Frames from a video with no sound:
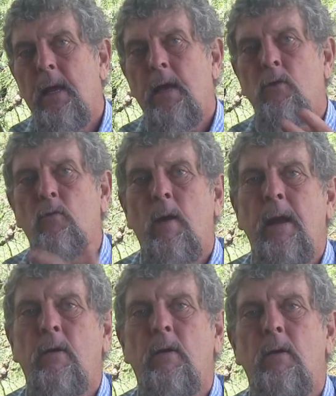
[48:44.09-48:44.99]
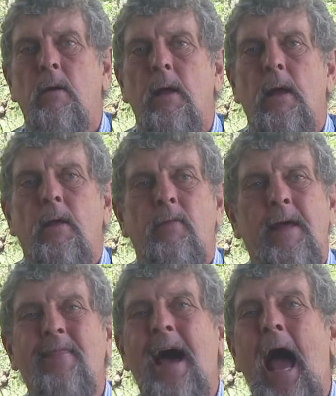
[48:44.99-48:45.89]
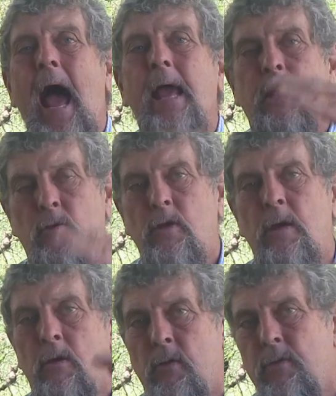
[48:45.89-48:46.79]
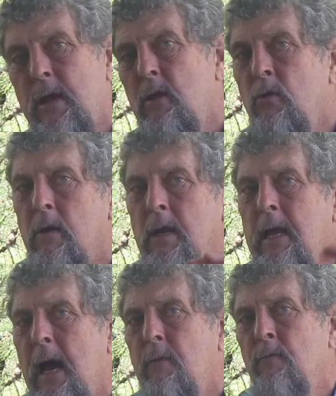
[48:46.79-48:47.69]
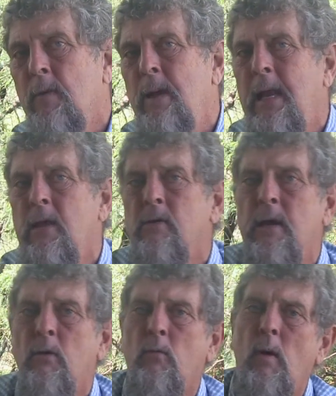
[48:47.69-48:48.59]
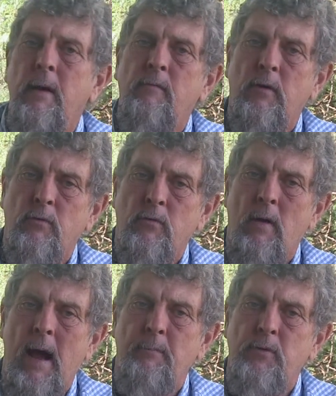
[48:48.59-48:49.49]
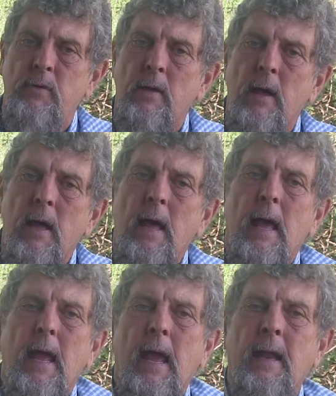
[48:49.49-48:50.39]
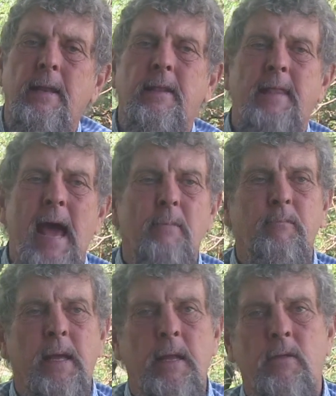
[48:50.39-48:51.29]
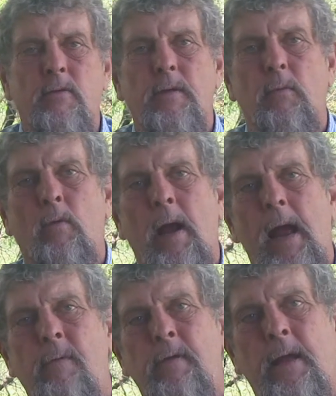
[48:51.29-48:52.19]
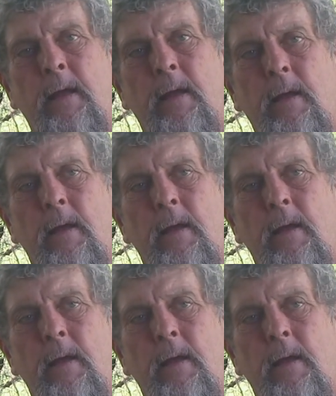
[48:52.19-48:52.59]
is greater than the highest yield that you could get from any single one of those crops. And that means that we're having